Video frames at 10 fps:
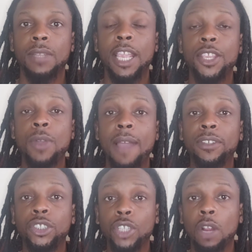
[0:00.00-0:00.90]
and you
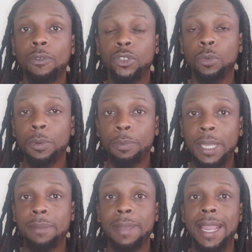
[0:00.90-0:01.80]
have a serviceable
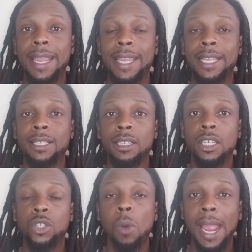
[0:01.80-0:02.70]
big man in
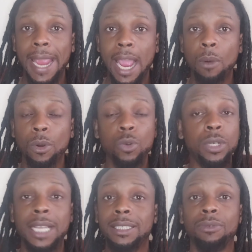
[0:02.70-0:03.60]
Dwight Howard
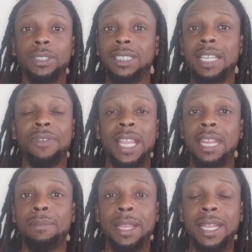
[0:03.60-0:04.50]
who doesn't receive
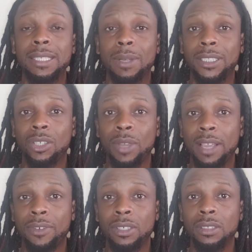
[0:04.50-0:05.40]
any minutes
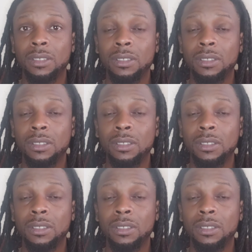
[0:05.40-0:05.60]
whatsoever,